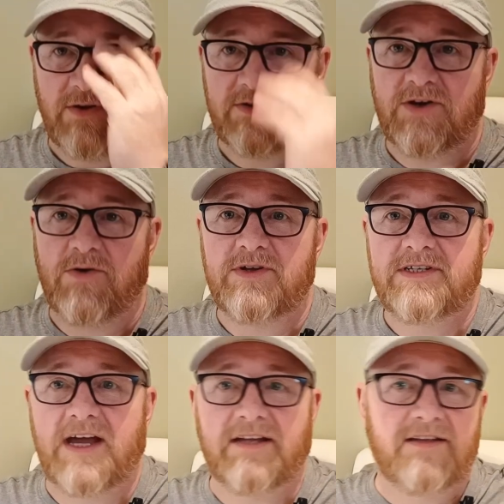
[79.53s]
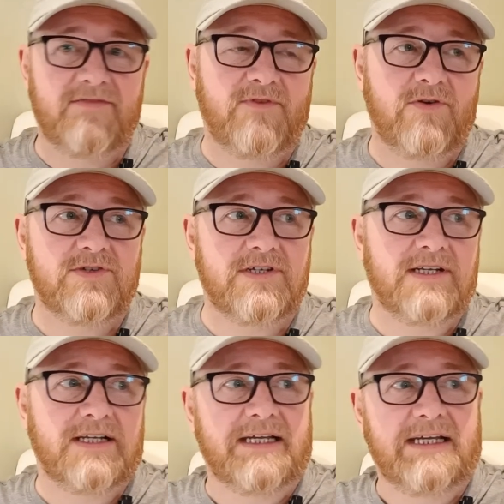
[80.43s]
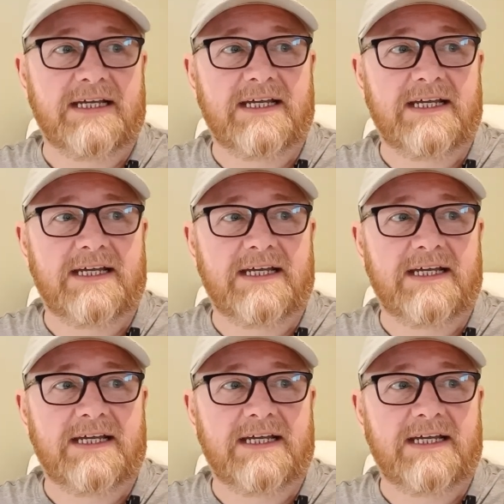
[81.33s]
we lost contact. Unfortunately,